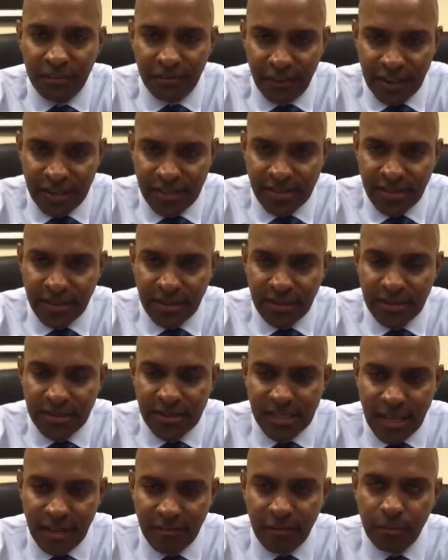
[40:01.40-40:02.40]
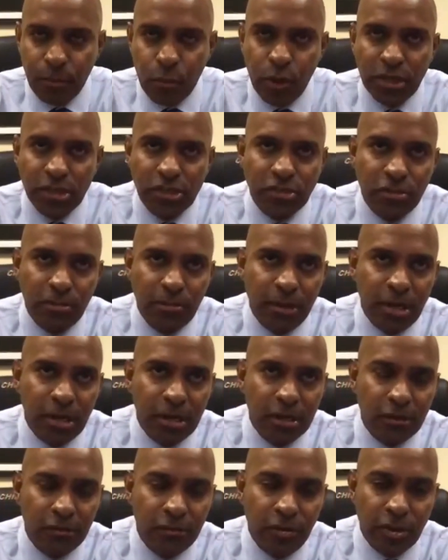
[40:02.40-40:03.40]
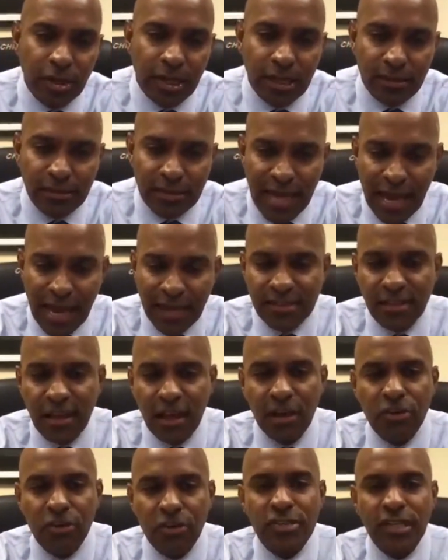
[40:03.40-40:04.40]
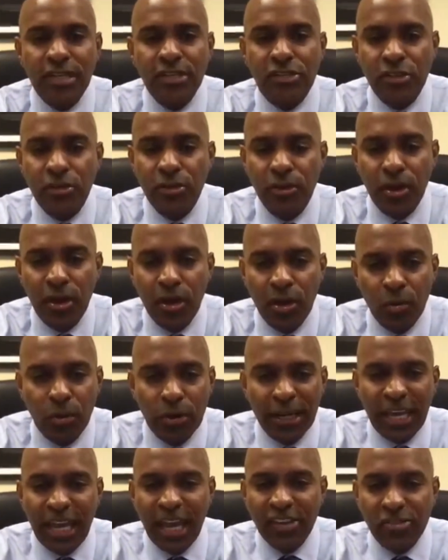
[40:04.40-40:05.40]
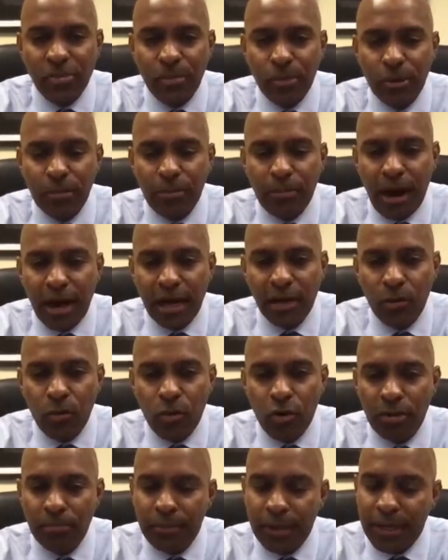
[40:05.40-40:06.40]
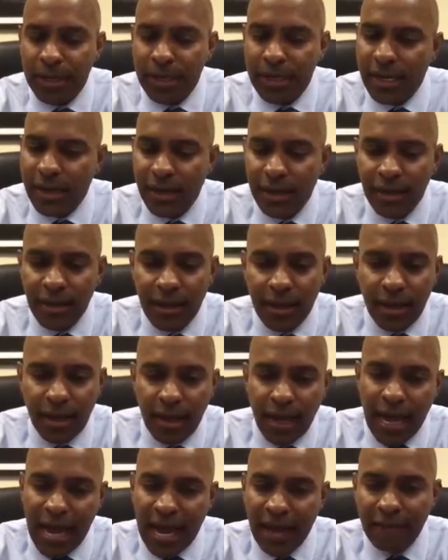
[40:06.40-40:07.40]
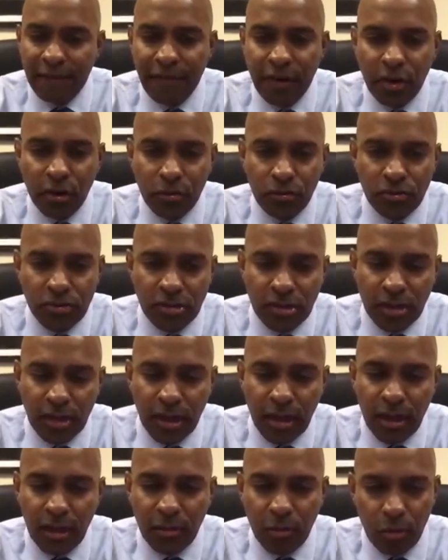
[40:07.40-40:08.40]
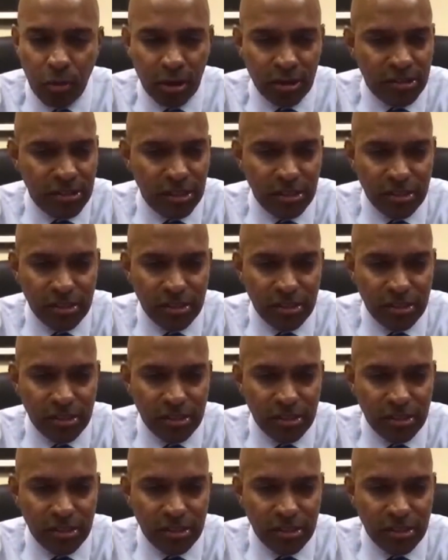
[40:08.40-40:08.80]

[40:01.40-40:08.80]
7.2 million of your tax dollars into. Want to catch them on a body worn, but uh, iPhones uh, work just as well.